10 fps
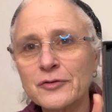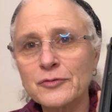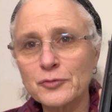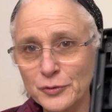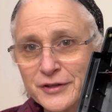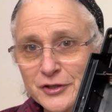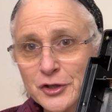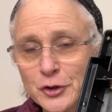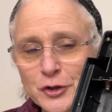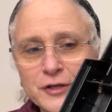really
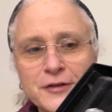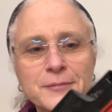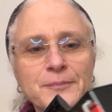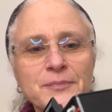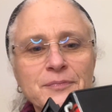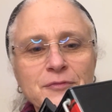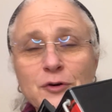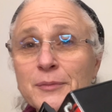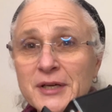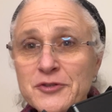good,
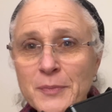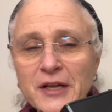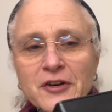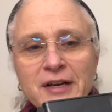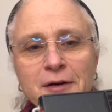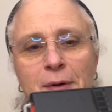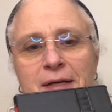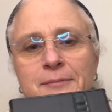or much better anyway.